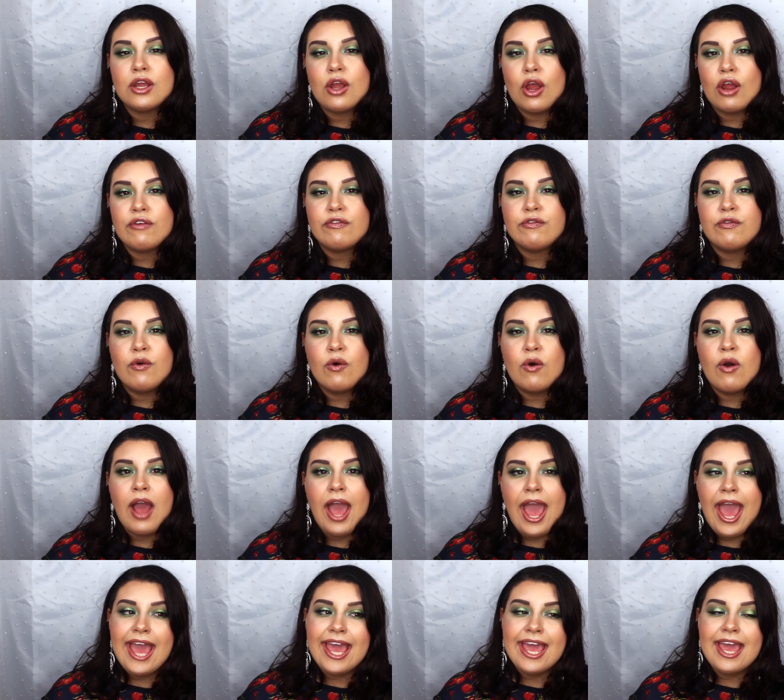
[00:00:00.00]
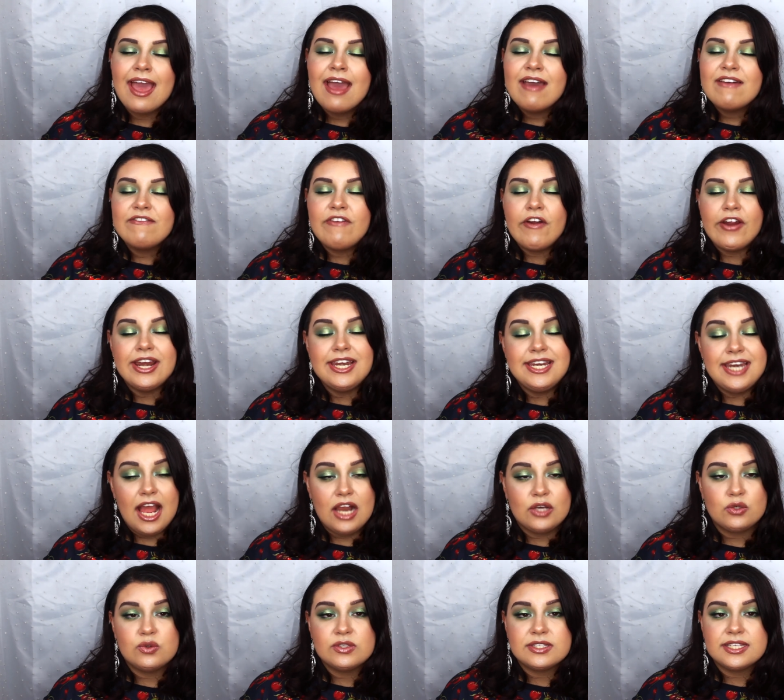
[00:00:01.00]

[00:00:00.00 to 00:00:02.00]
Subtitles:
to go for a very natural